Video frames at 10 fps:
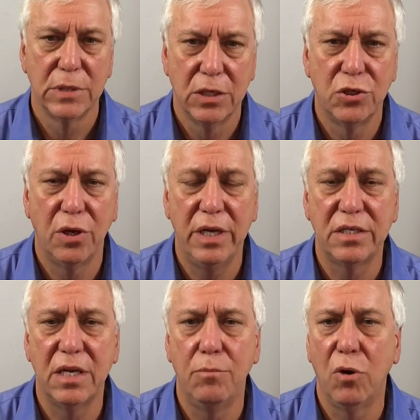So let's
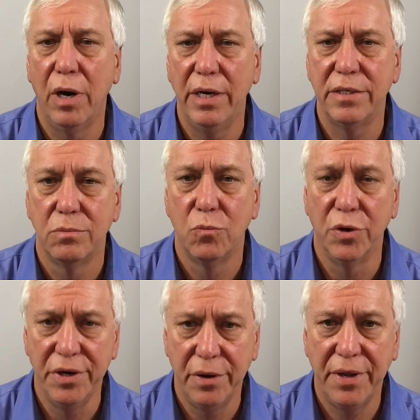summarize. We're
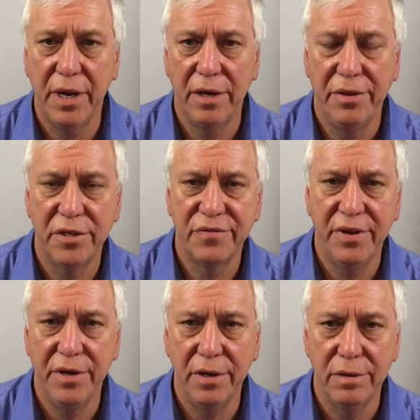near the end of this
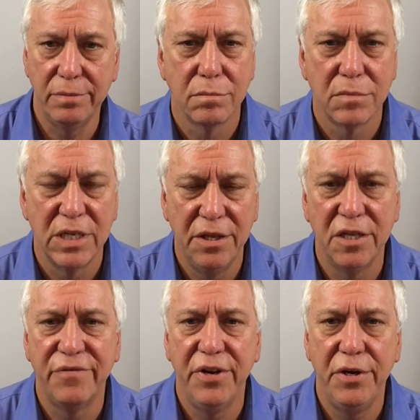video. In this
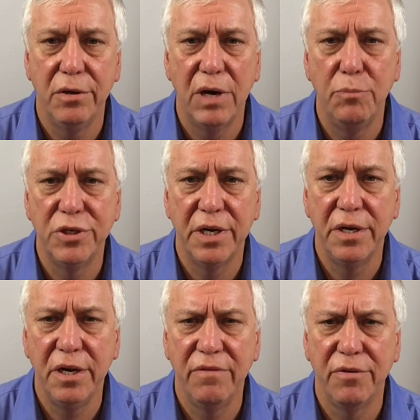video, I
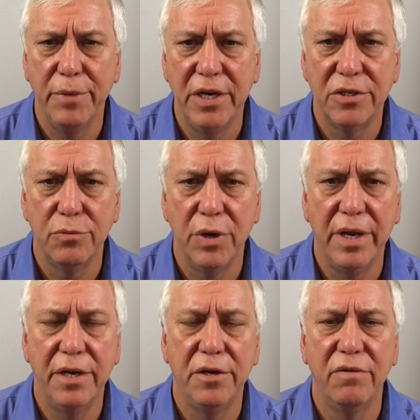presented information
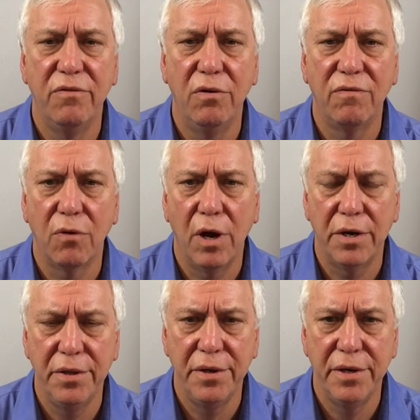related to vote fraud
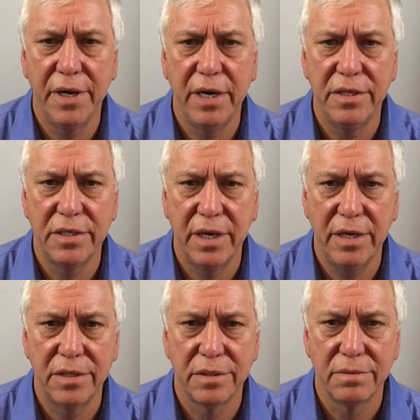in the United
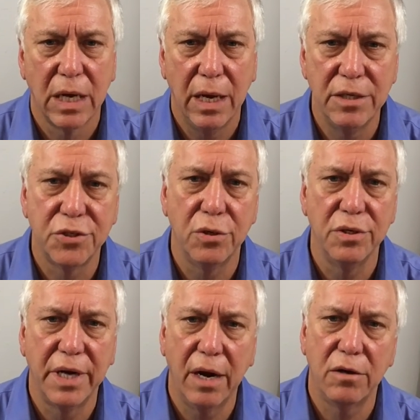States and certain
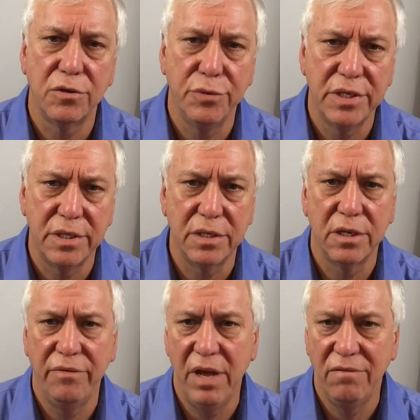characteristics of
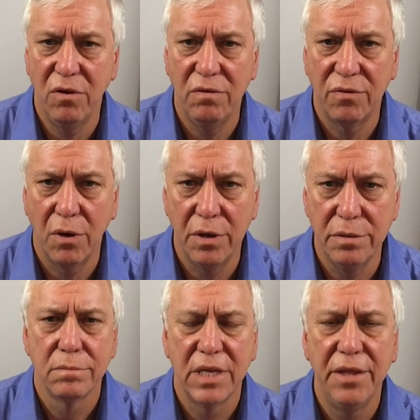that vote fraud.
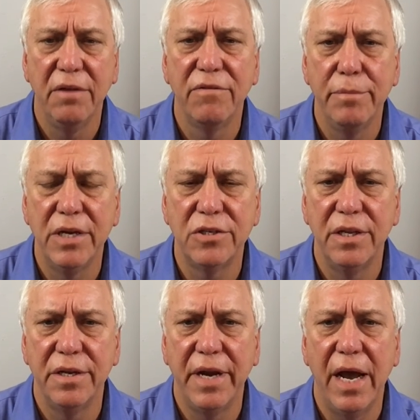And the information in the
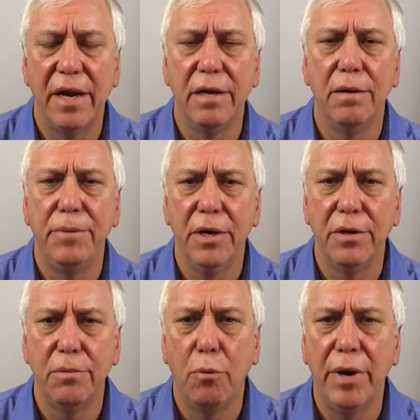data appeared to
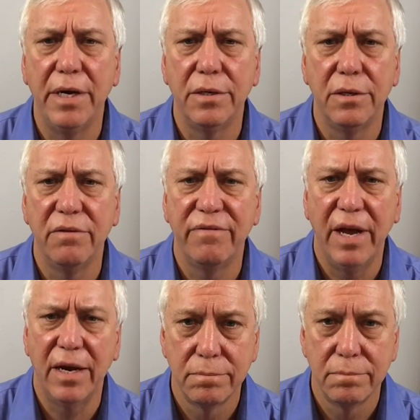point to the
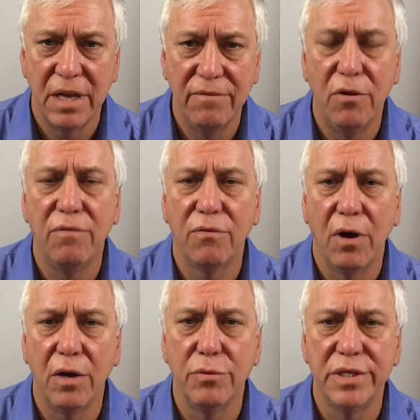fact that vote
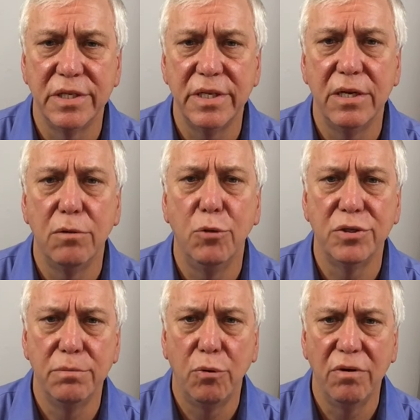fraud was the single most
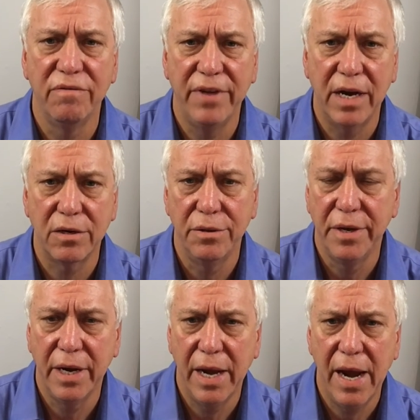important factor that
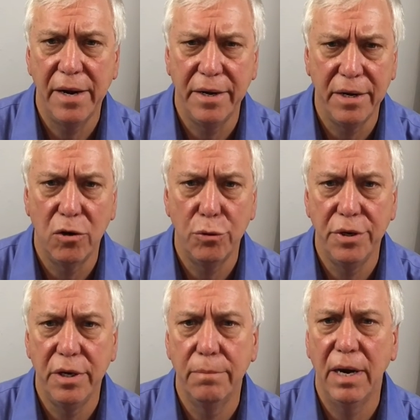I hadn't
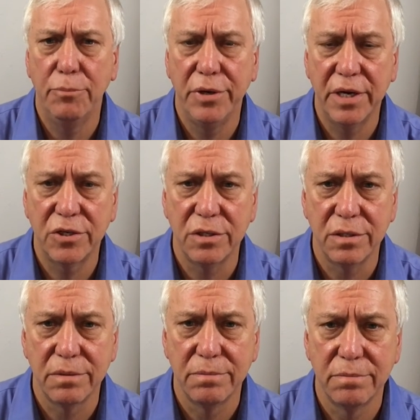included in my
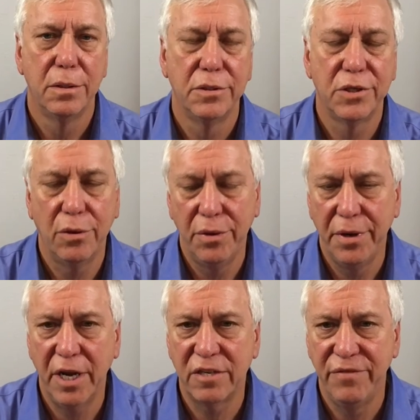predictions. So in the
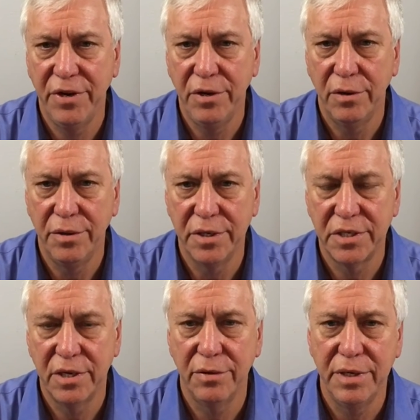next video in this
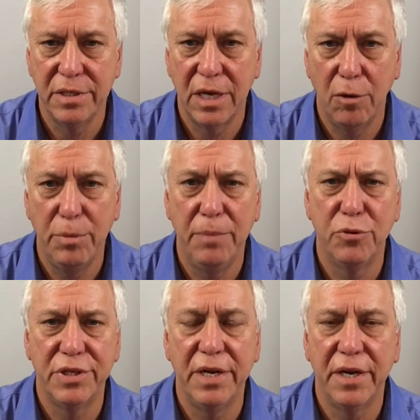series, I'll be
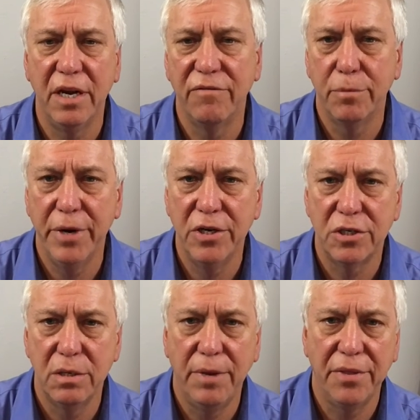presenting information
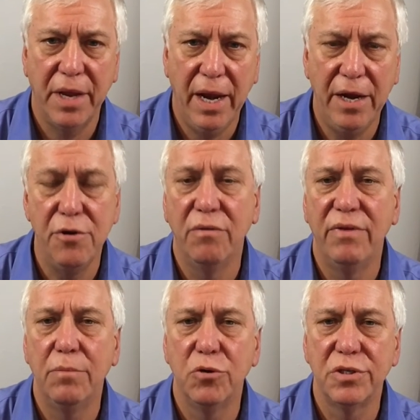about the 8
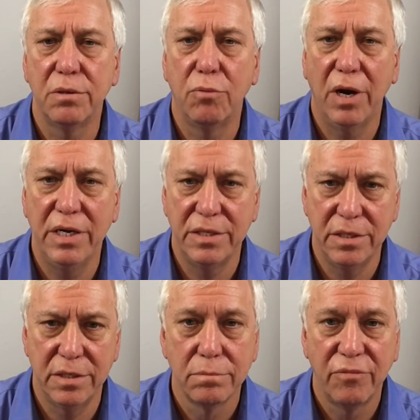November
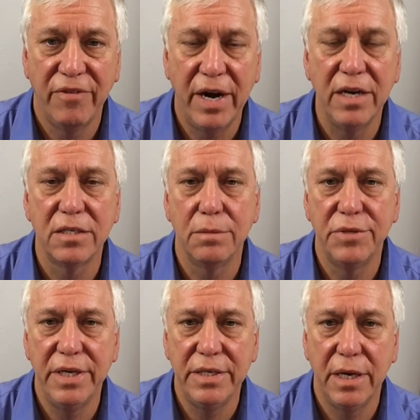surprises, providing some
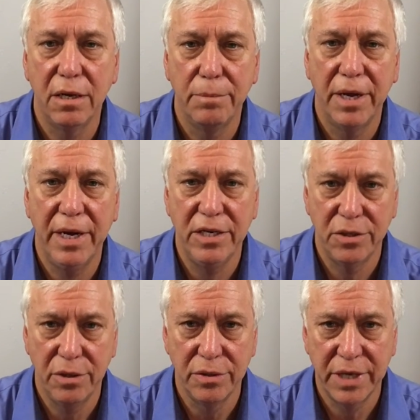detail about each of
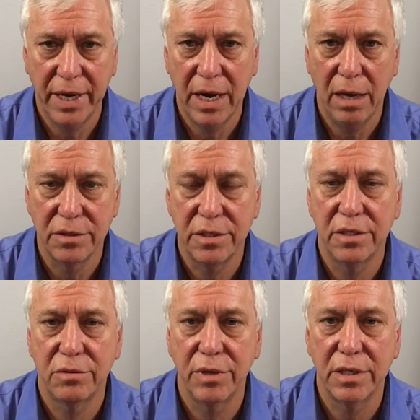those 8 House
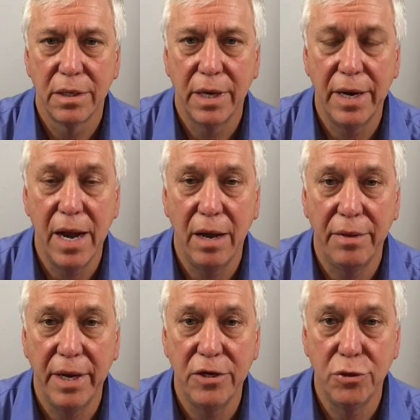districts and how
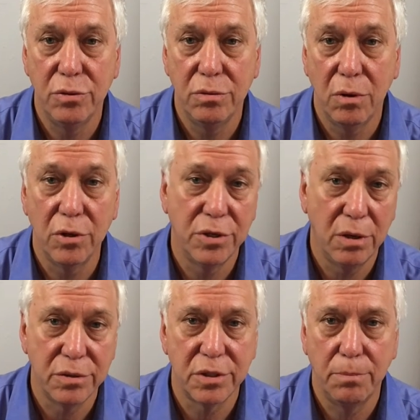they do or
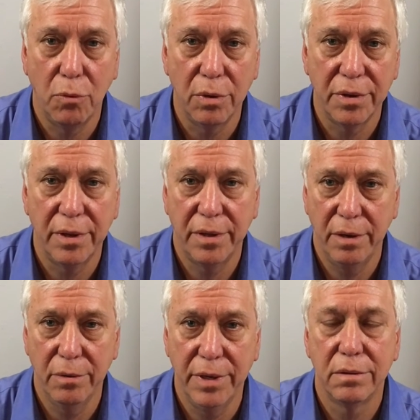don't support the
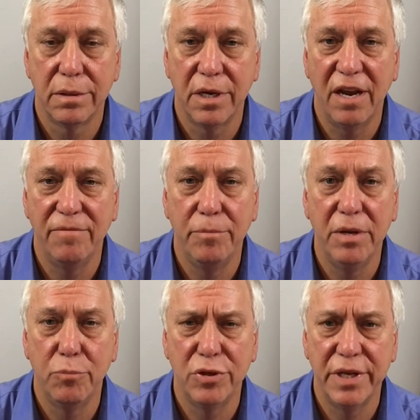theory that I've been
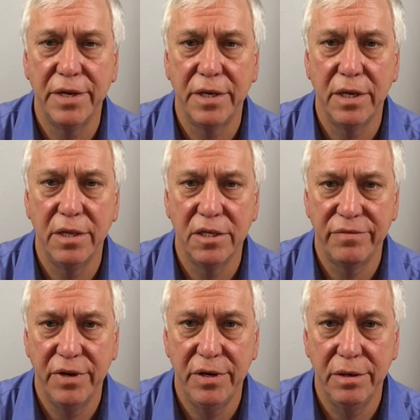presenting in this
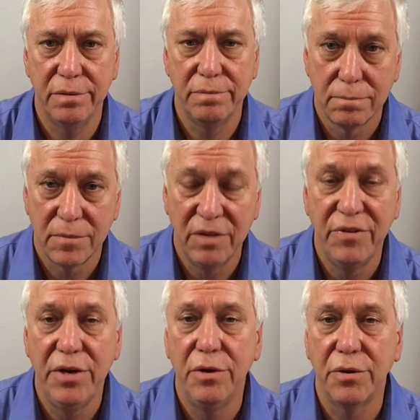video. In
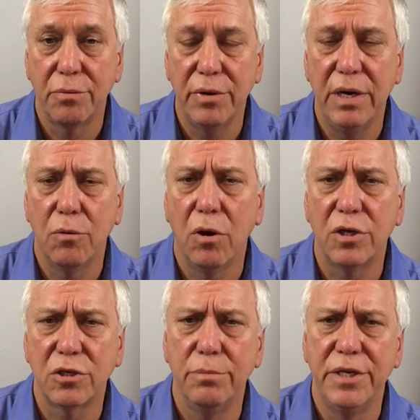video 3, we're also
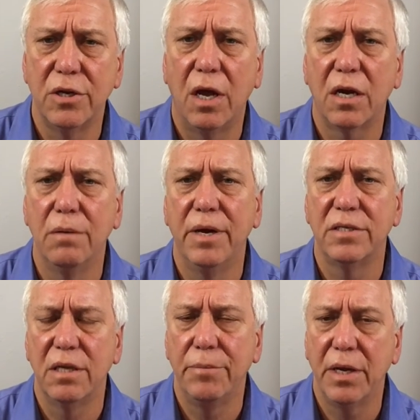going to be talking about
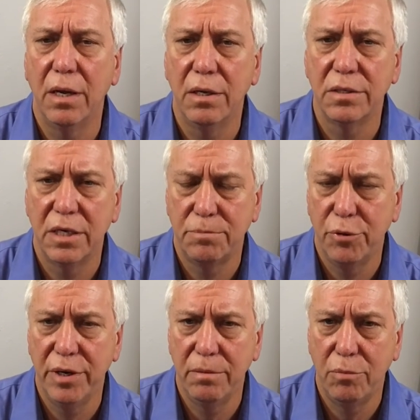something else that's
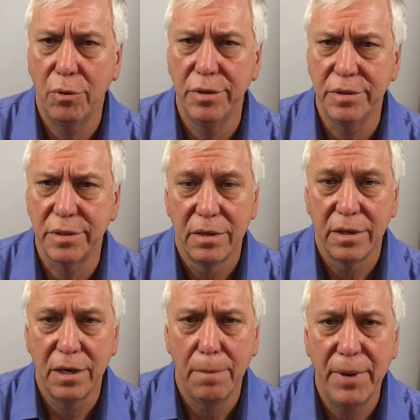pretty important,
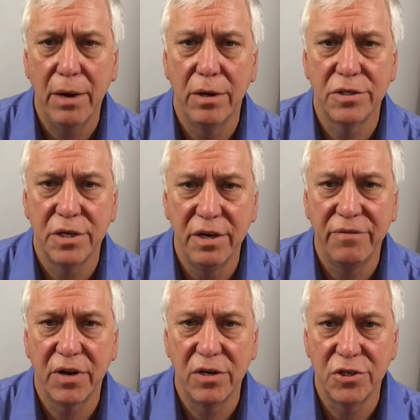an apparent
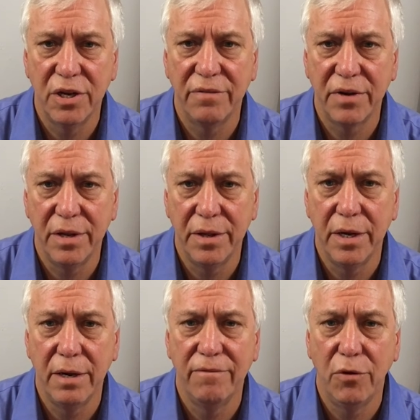significant shift in
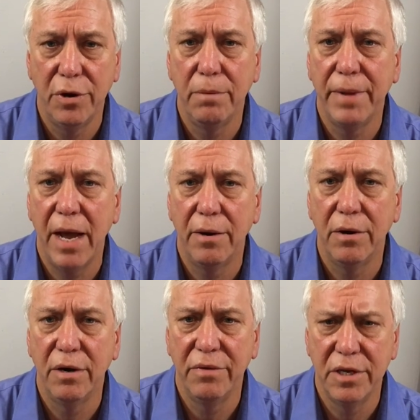the voting pattern
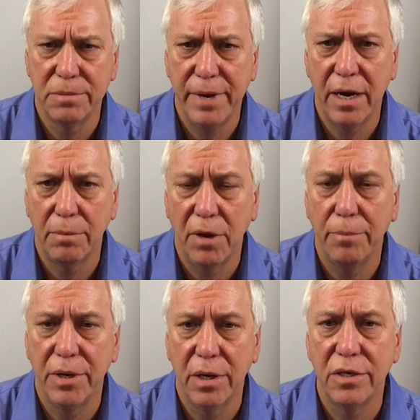of the Hispanic
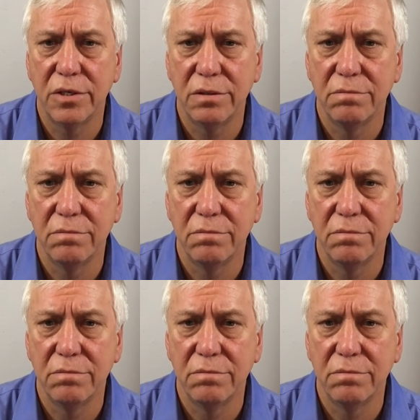population.